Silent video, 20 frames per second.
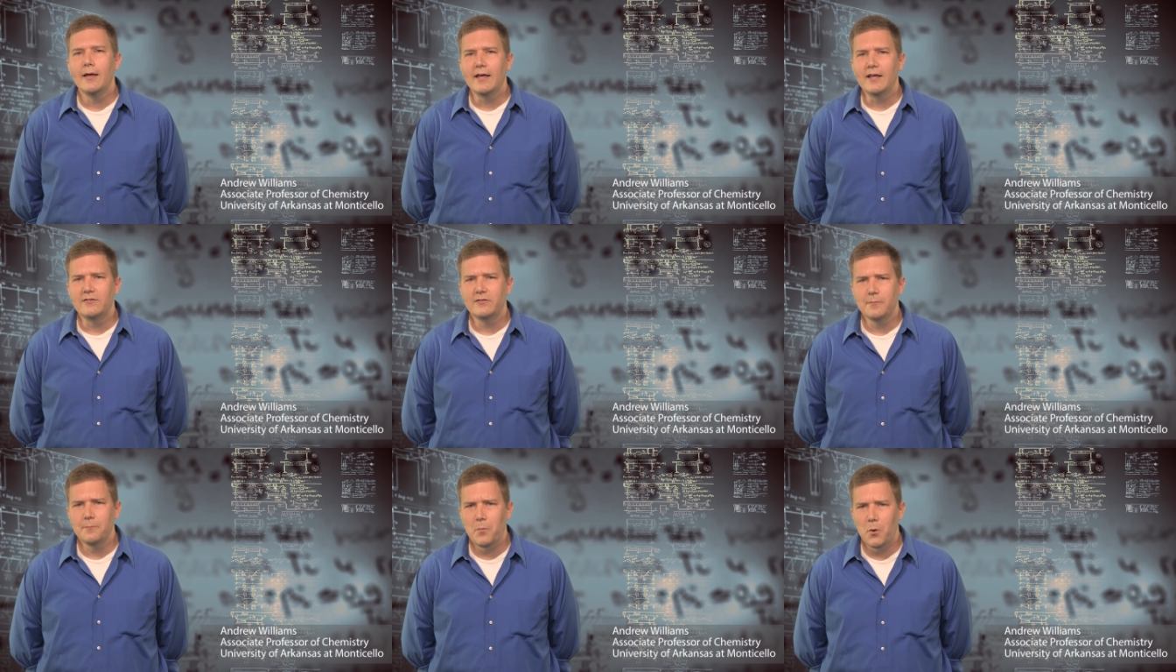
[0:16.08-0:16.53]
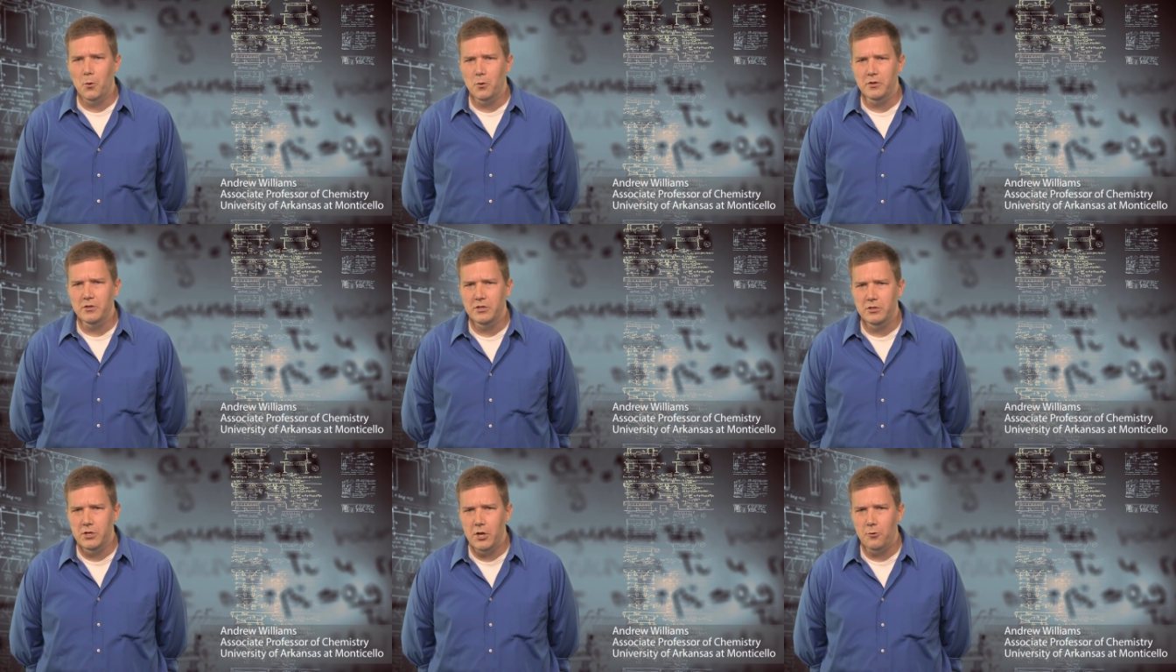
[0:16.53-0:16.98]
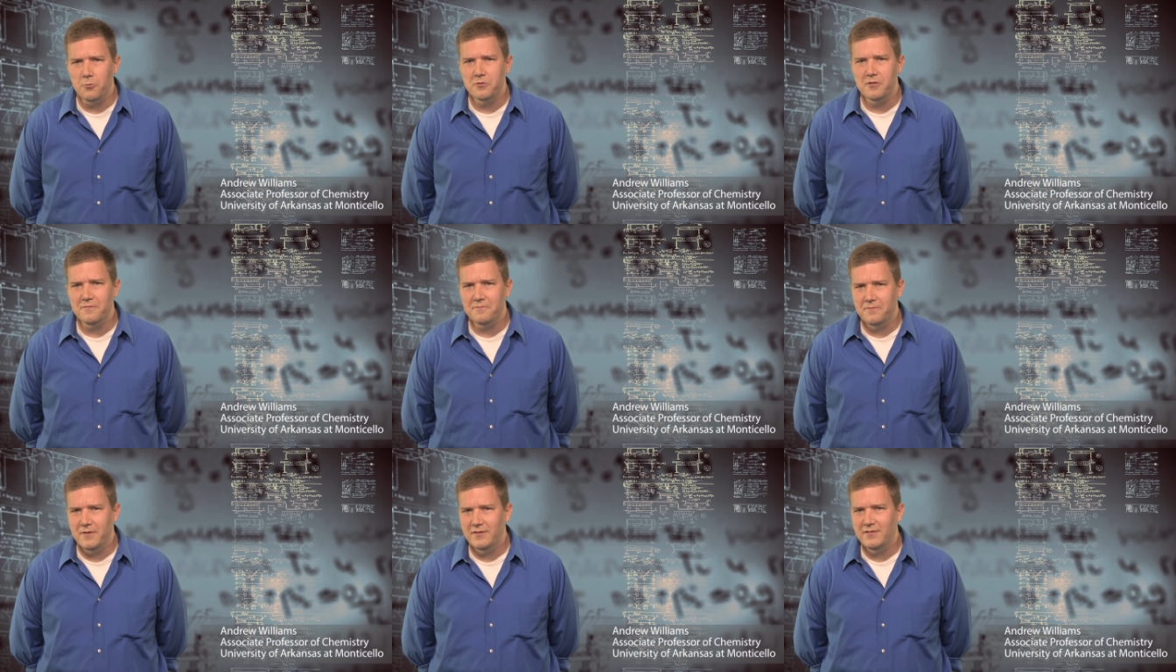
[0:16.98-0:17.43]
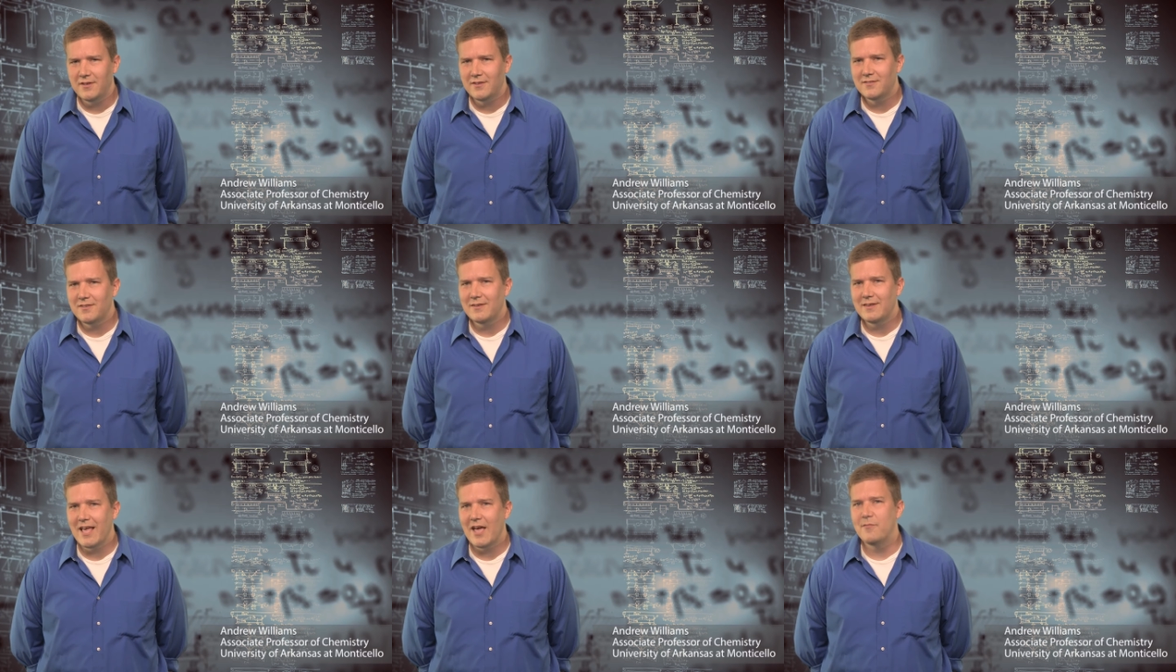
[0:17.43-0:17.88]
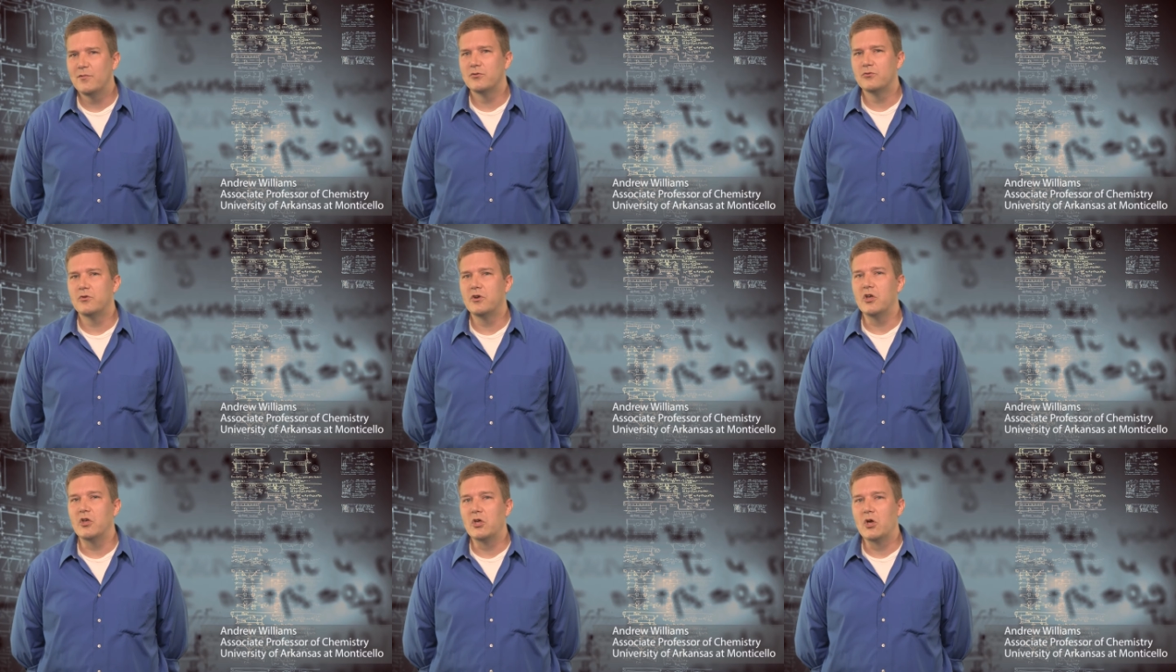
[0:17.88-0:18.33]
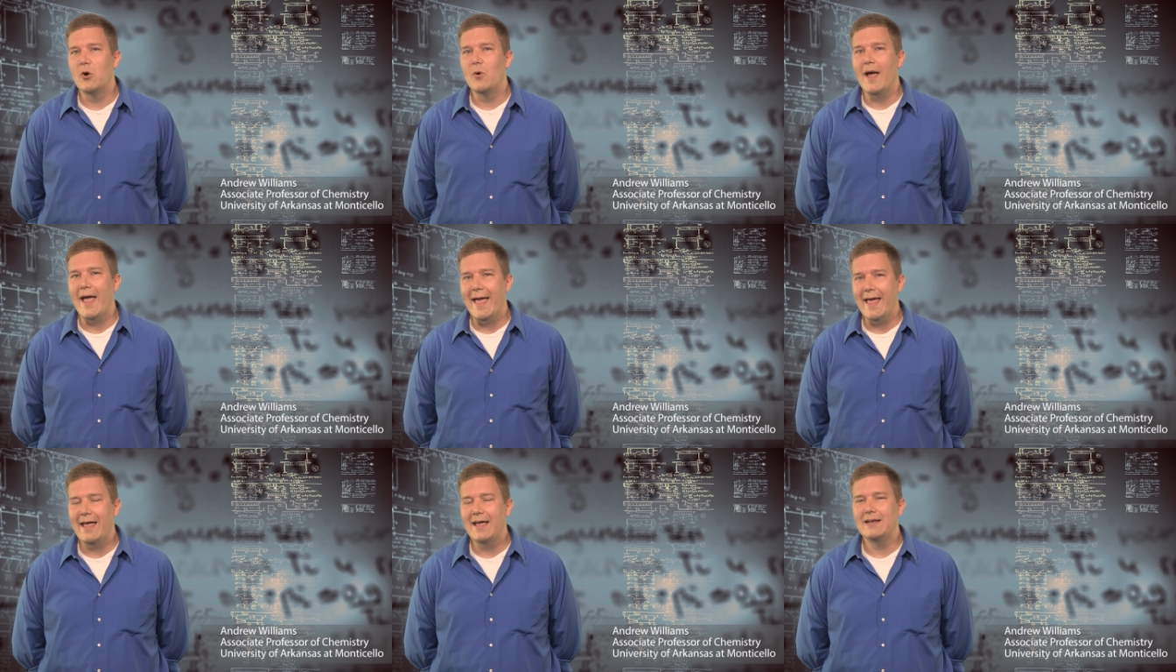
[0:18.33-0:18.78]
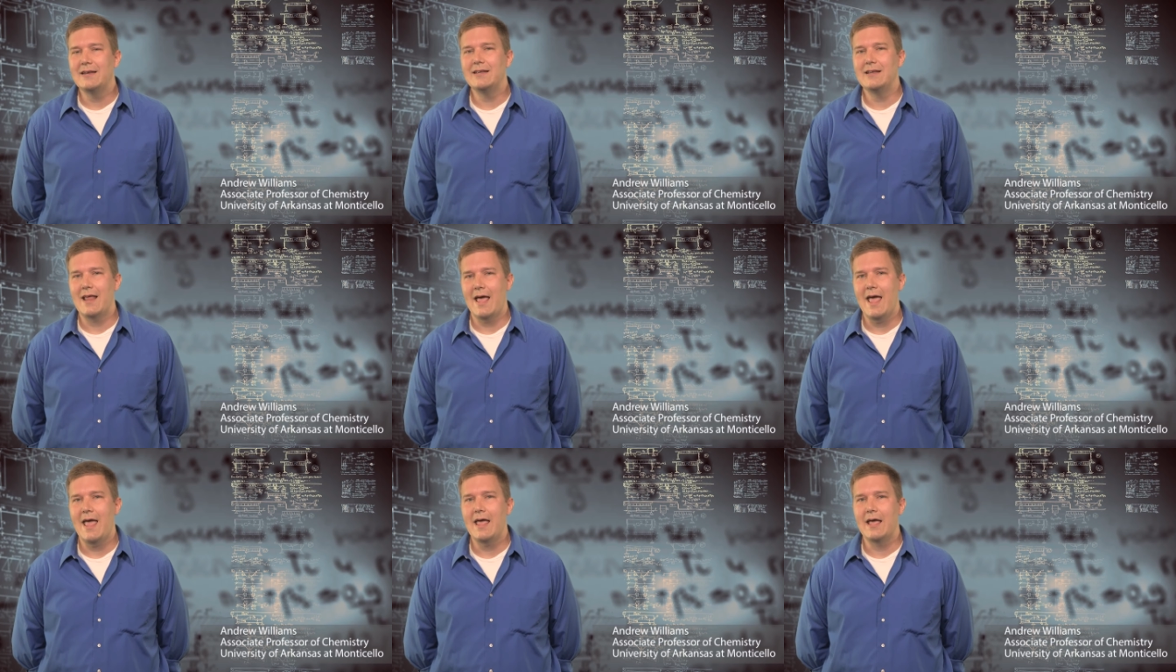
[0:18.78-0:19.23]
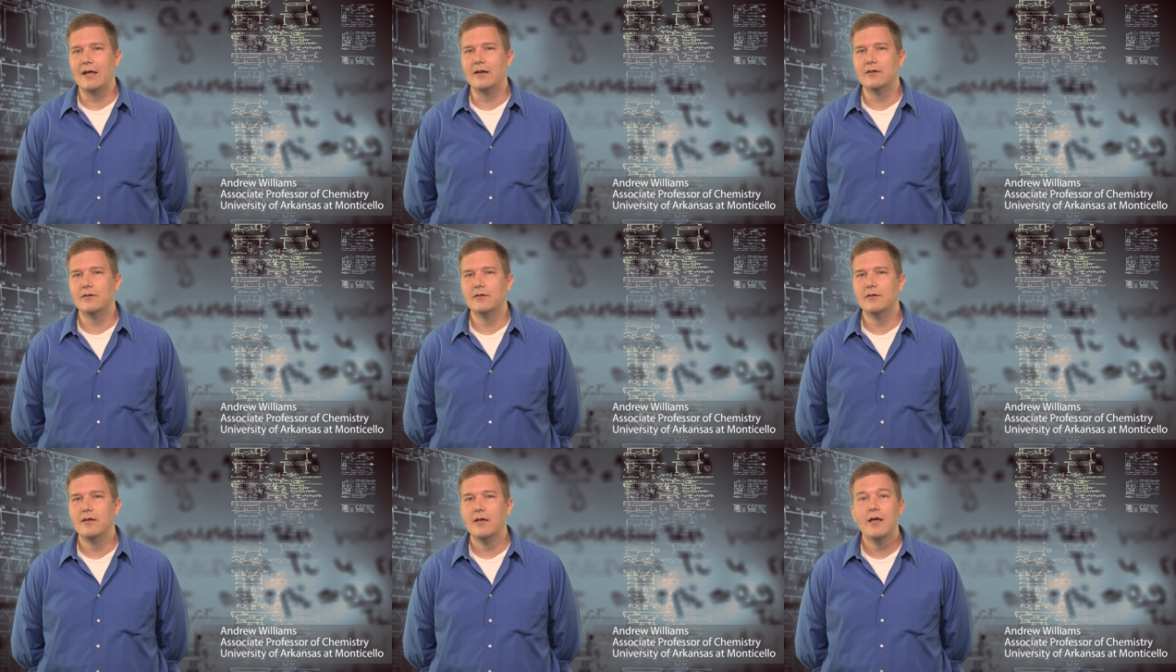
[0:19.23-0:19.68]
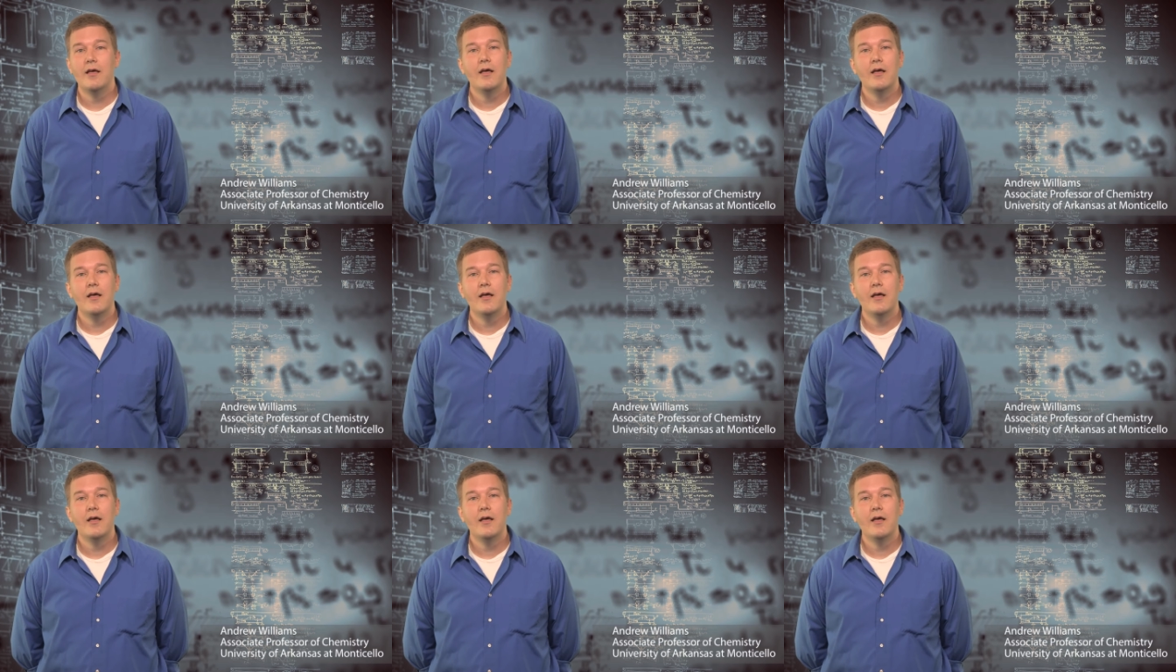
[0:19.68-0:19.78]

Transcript: It's important to note that physics and chemistry go hand in hand,